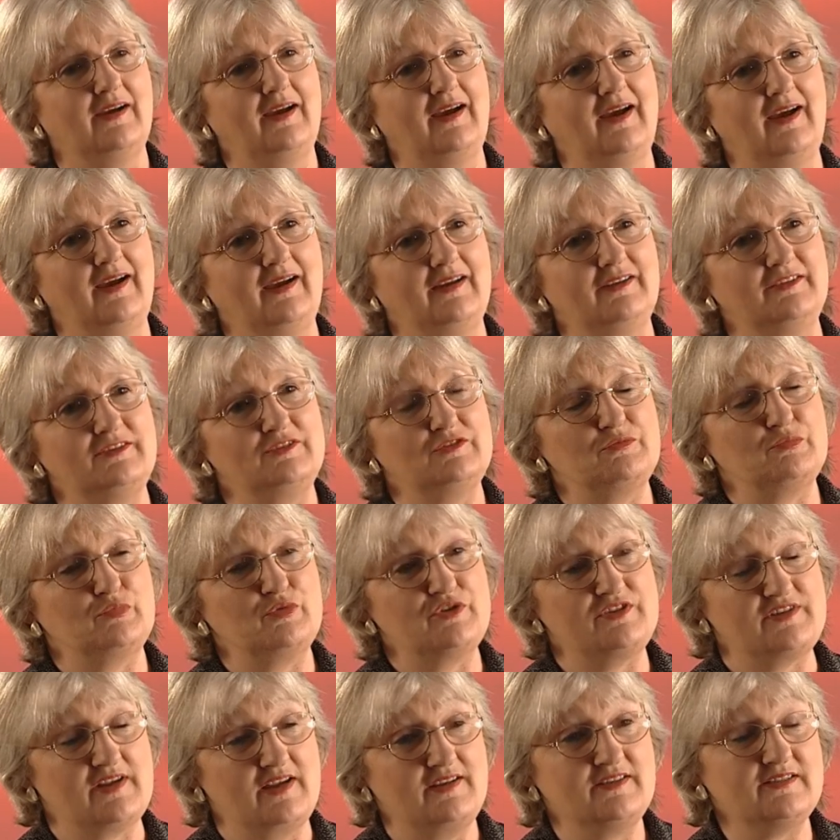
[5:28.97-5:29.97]
and
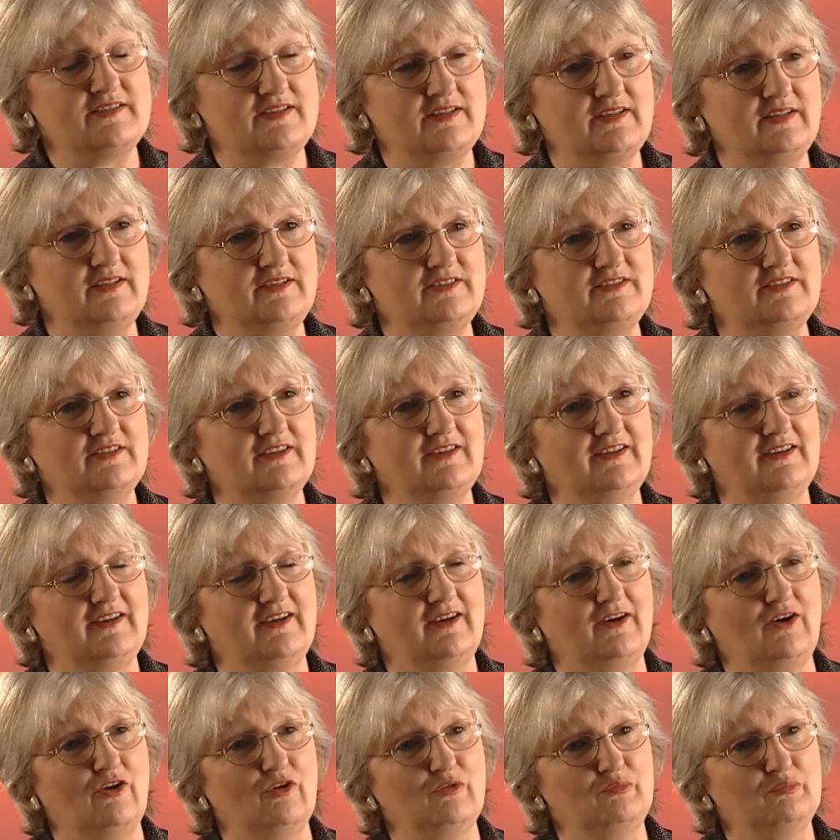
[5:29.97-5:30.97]
presented
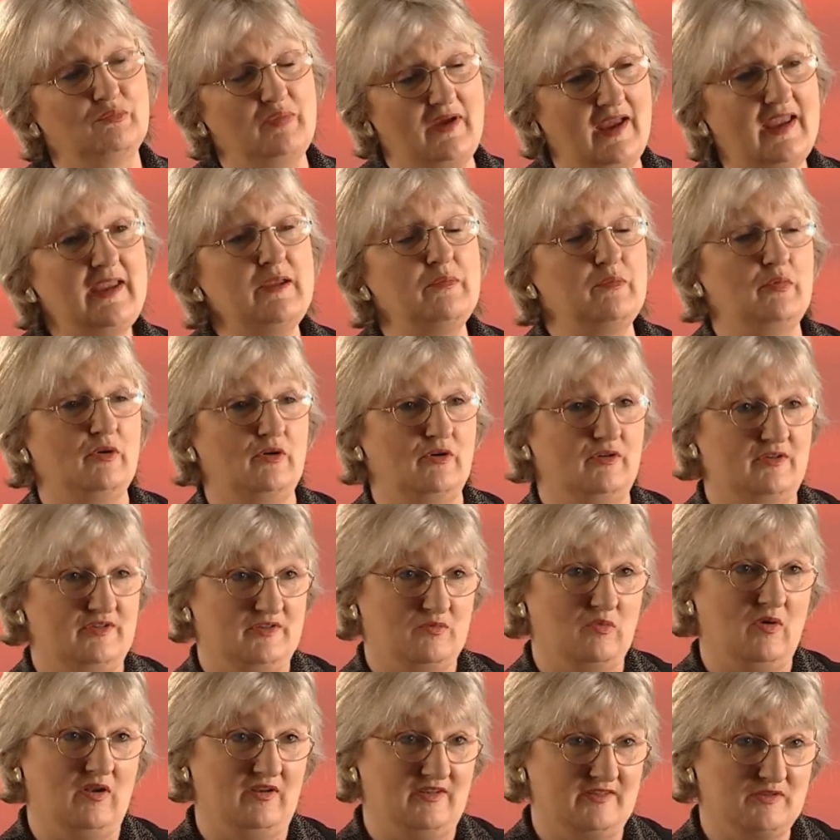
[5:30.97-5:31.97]
on paper
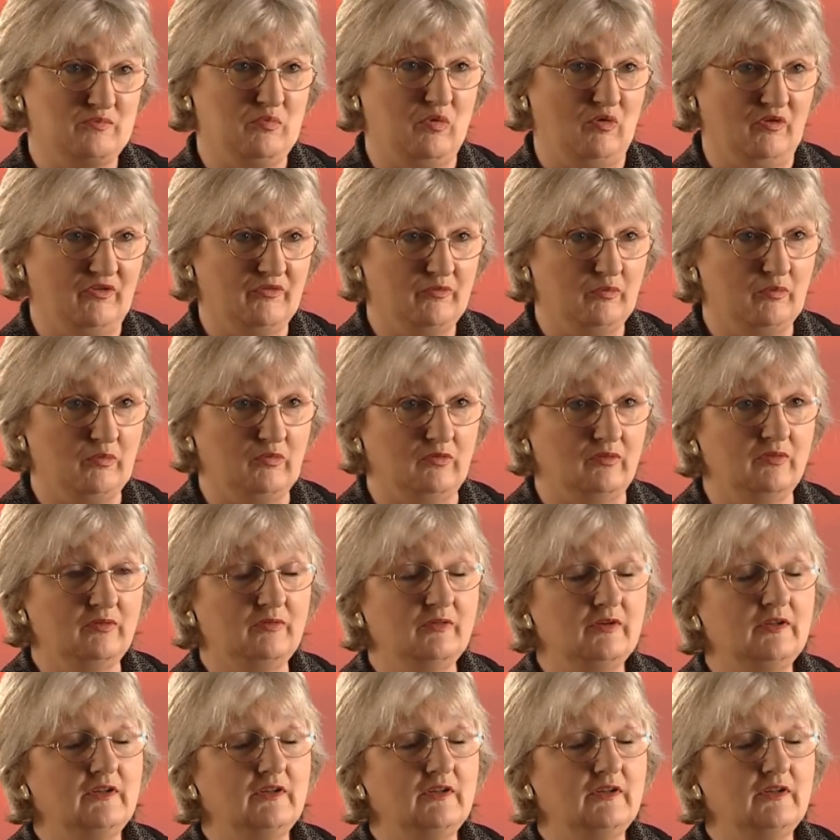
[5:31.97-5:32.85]
as well as possible,